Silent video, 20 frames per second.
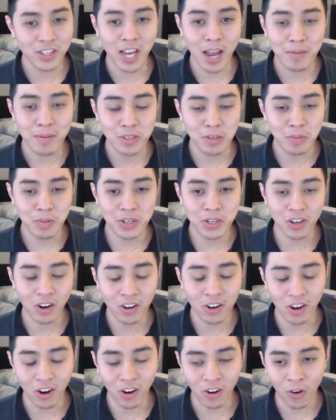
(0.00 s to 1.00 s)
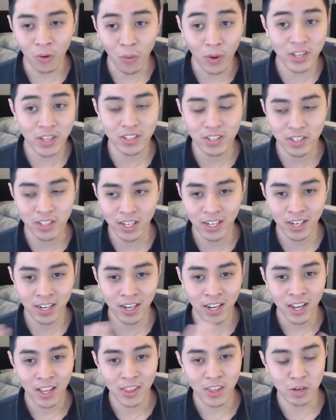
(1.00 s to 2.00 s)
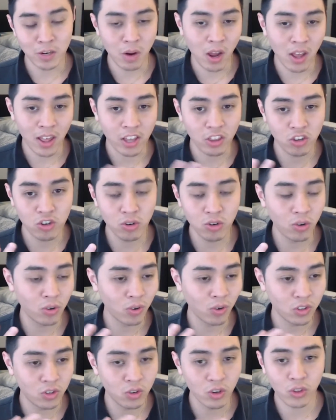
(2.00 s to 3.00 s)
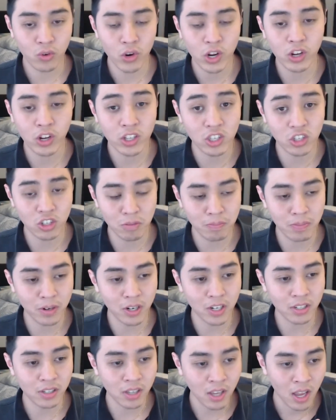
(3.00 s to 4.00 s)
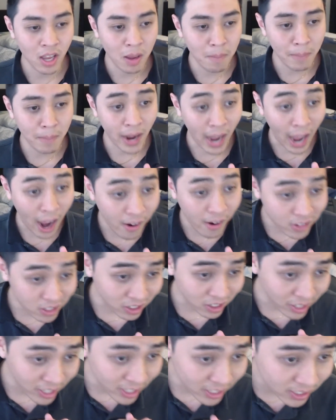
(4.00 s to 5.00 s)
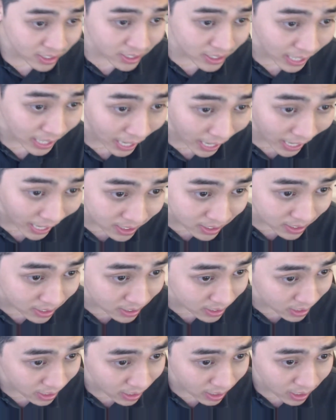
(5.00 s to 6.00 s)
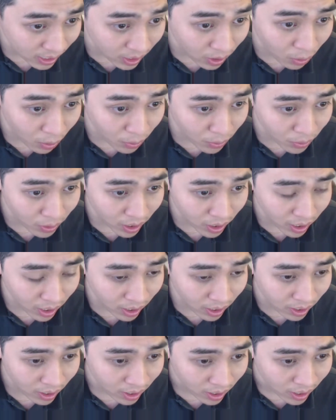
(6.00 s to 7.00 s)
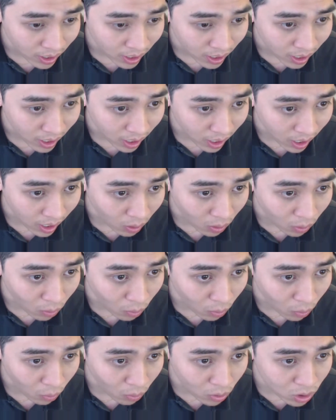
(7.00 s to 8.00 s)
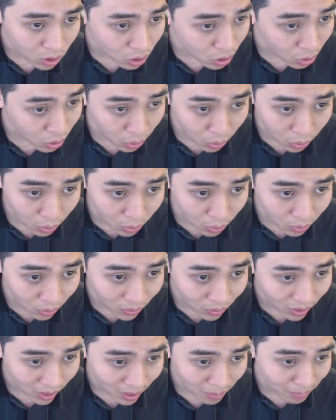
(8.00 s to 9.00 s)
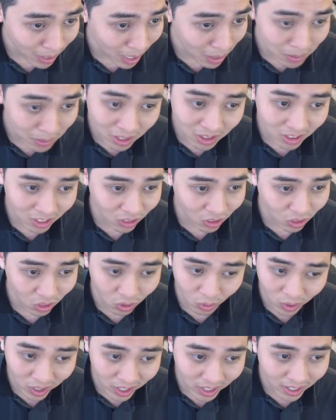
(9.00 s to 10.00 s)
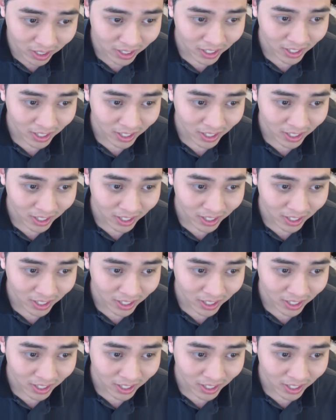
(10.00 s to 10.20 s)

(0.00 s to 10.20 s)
supers aren't always good. There's probably like two or three good supers, but out of this list, I see only 2, maybe 3.